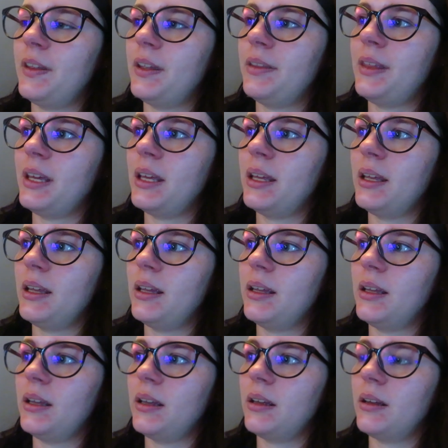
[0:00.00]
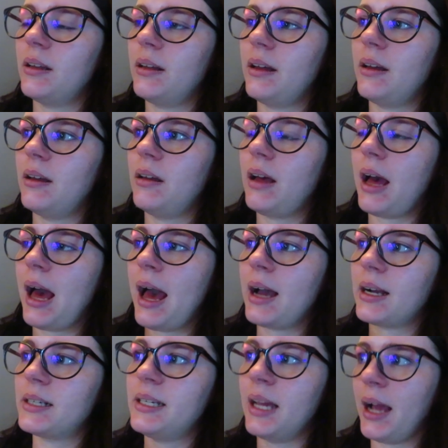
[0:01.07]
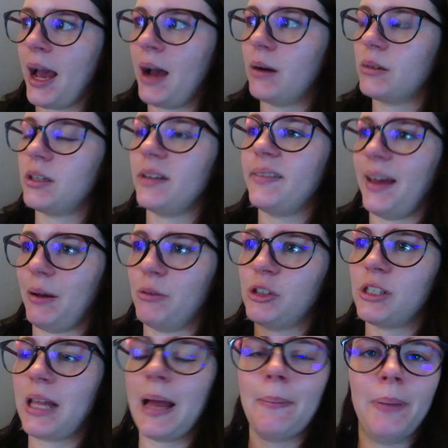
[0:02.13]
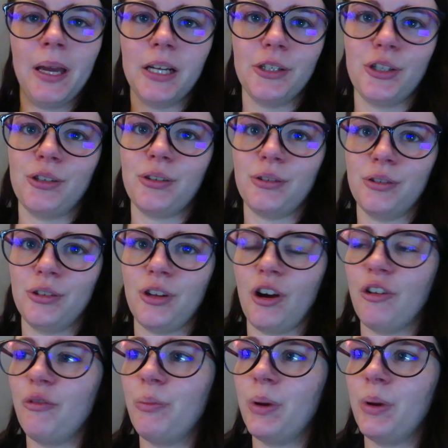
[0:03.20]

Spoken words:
the acting out of it was like pictures and stuff,